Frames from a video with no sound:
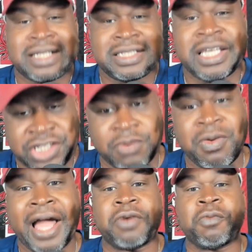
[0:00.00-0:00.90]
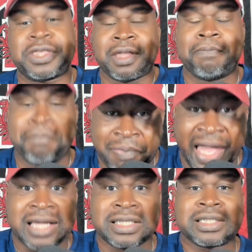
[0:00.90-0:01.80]
And since you're rocking with the
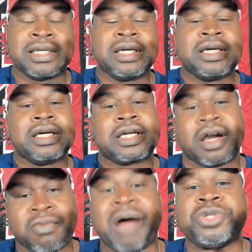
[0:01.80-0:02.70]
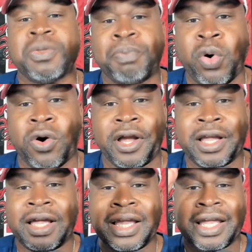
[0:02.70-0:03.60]
best, come rock with your boy,
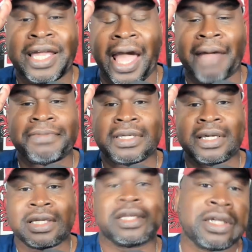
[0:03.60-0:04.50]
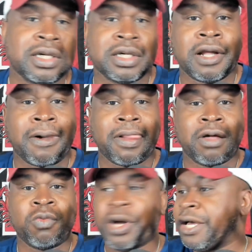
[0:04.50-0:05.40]
Captain
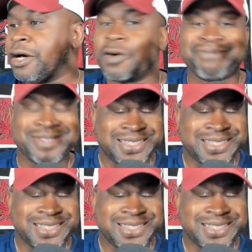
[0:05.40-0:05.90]
Will.